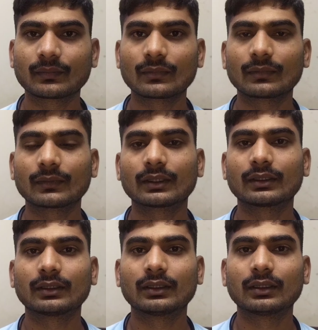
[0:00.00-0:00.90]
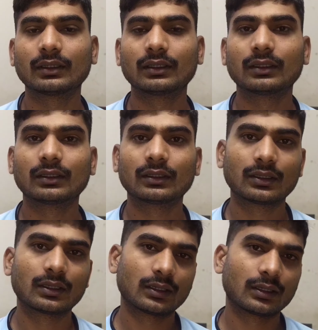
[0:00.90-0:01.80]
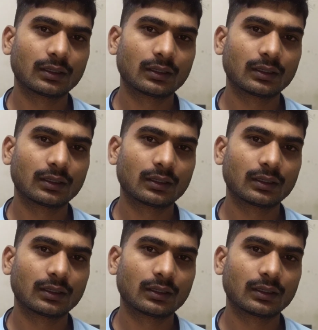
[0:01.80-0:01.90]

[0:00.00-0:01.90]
Nobody speaks.